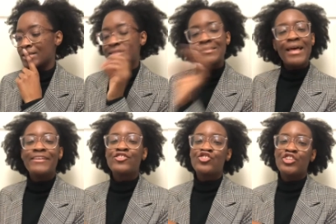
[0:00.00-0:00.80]

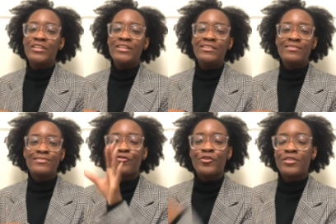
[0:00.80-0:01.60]
sliced
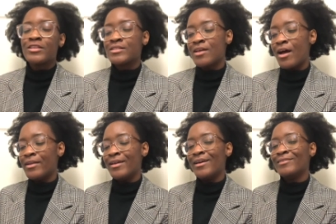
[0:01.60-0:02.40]
cheese for the
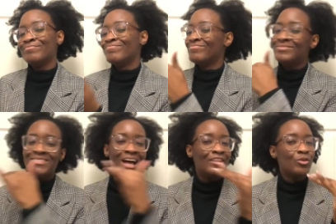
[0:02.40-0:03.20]
lasagna,
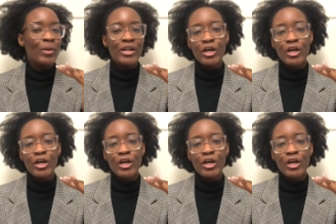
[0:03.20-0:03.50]
not the way to